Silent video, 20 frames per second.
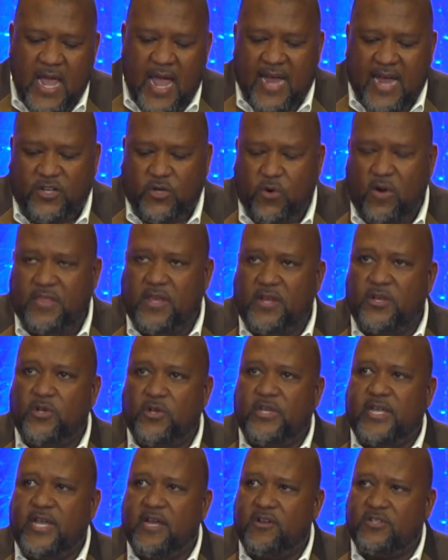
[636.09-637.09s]
And during the
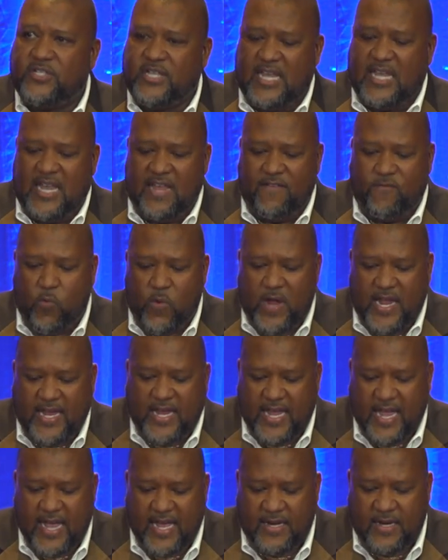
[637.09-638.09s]
New Year's Eve
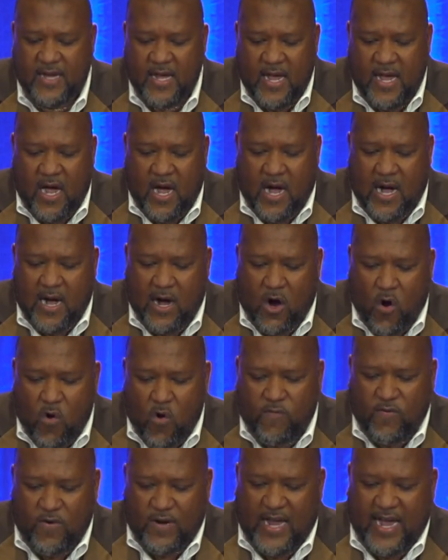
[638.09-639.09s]
weekend
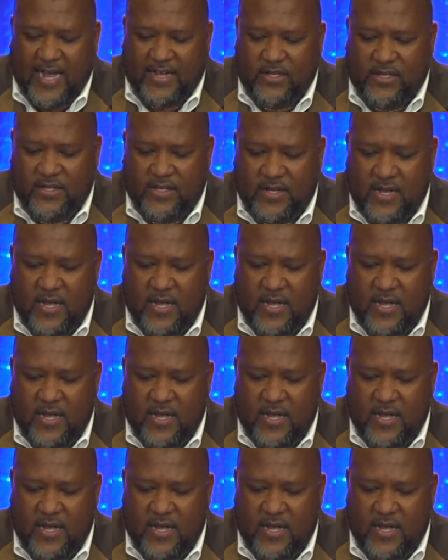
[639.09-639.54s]
overnight